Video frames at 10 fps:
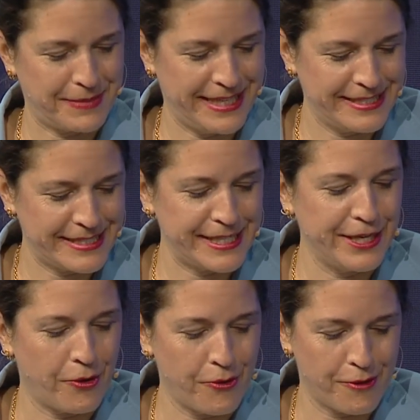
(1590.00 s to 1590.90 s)
been
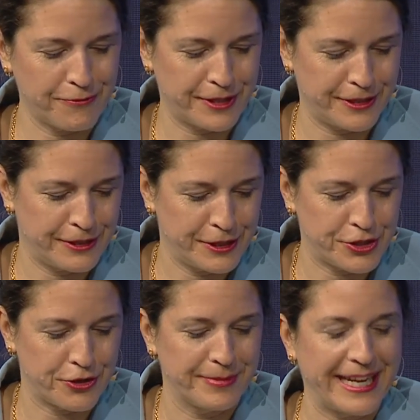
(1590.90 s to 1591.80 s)
CEO of the
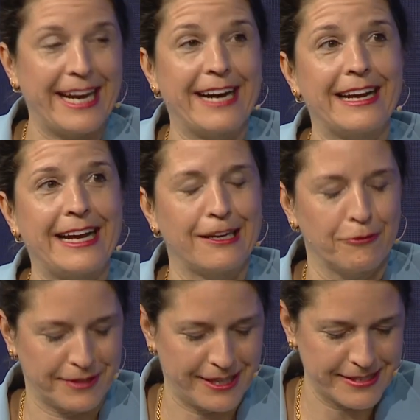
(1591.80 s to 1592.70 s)
German airline
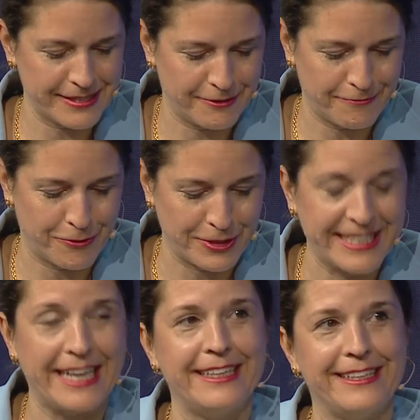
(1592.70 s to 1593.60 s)
Lufthansa for
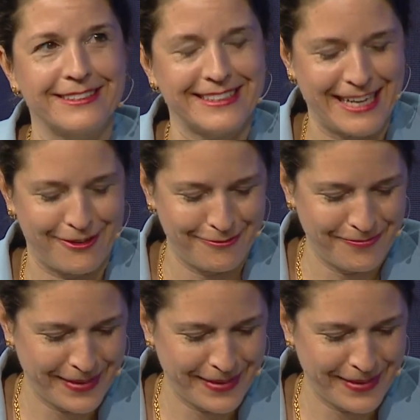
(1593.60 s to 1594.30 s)
10 years now.